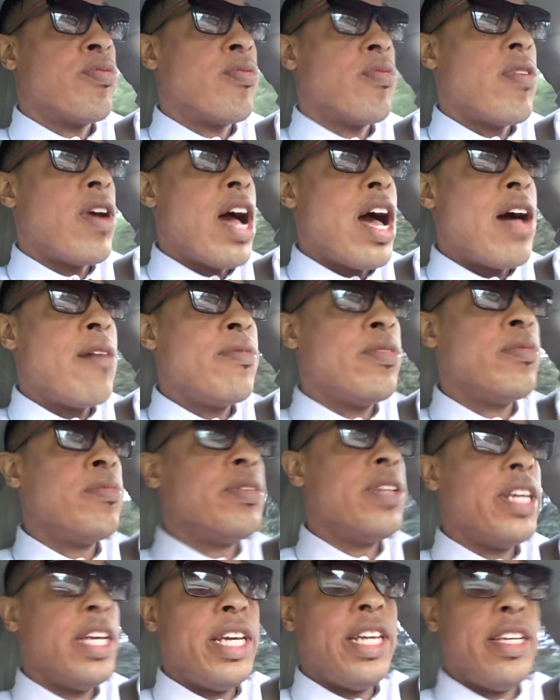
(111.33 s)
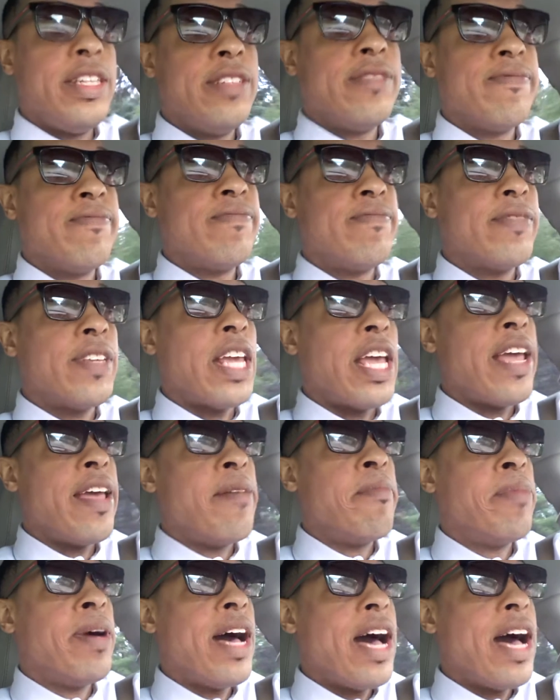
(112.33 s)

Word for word: probably and